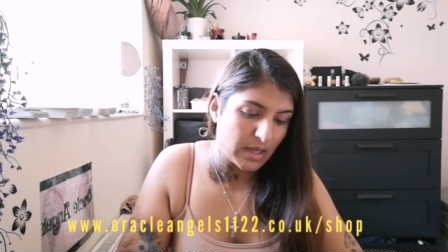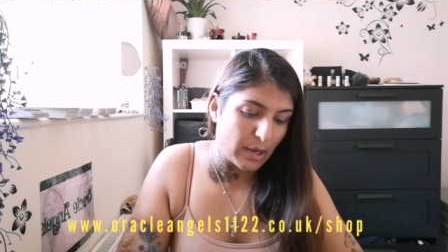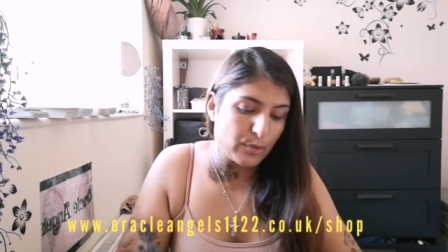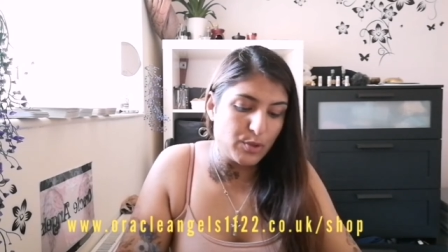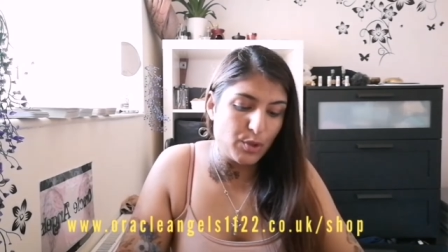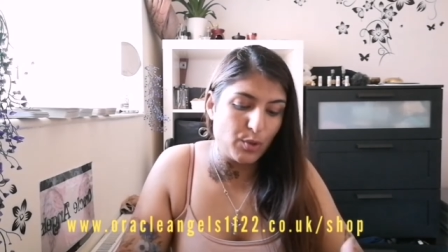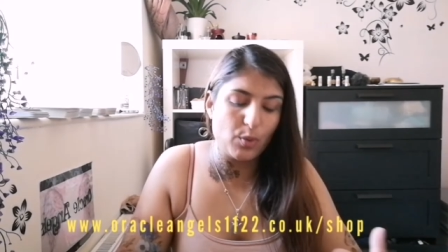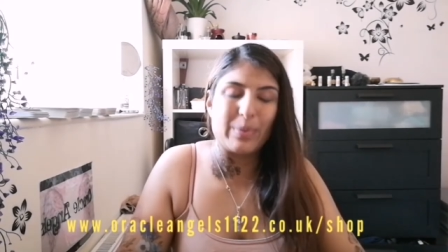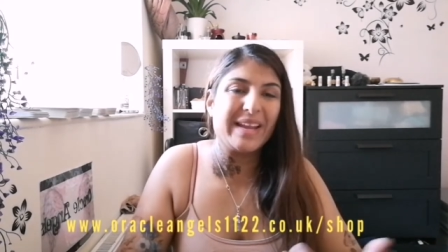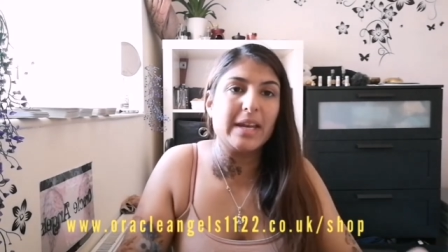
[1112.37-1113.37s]
How to
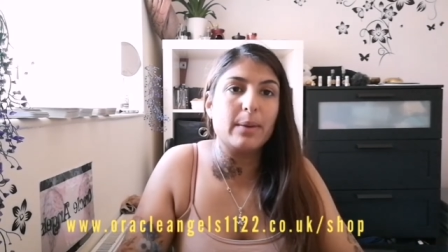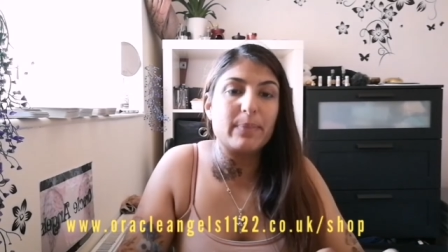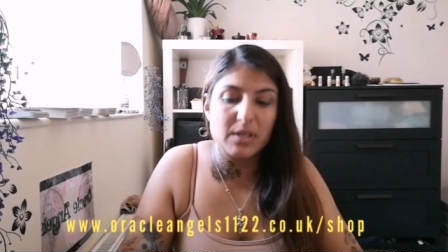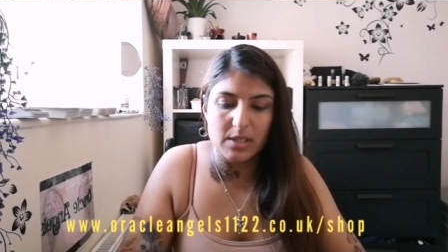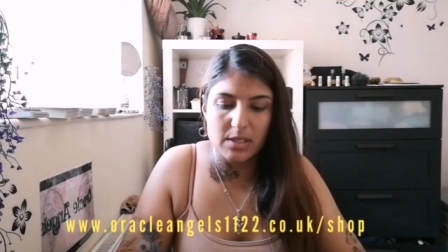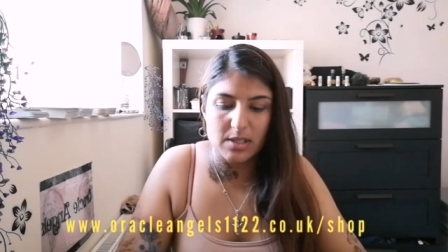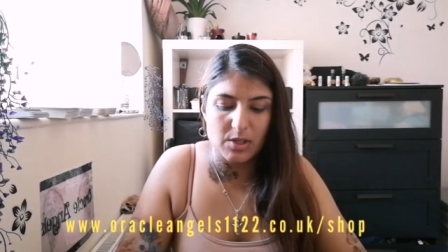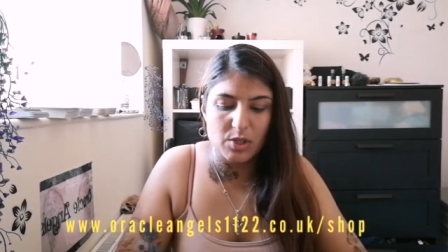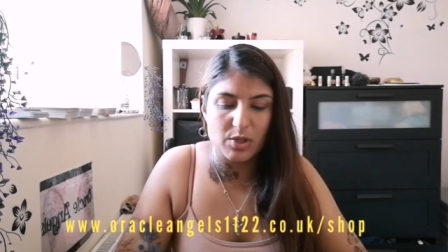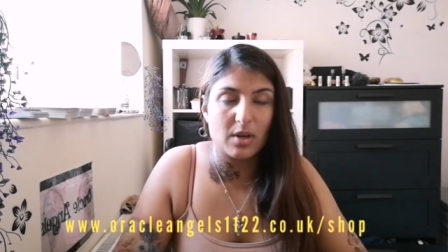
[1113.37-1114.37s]
bring in abundance
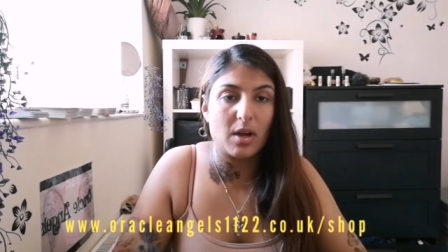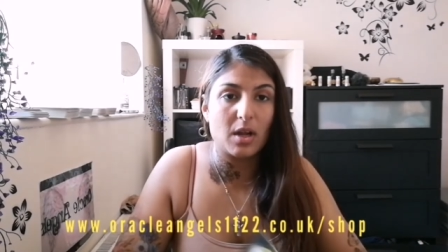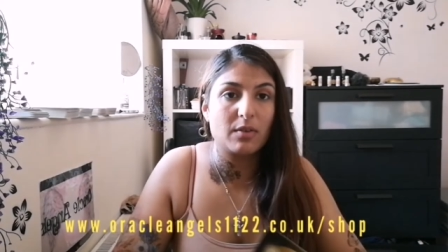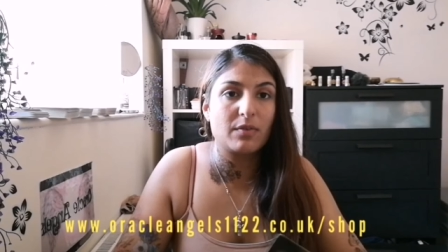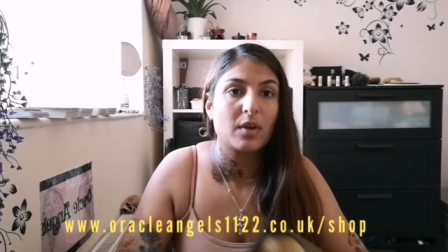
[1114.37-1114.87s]
into your life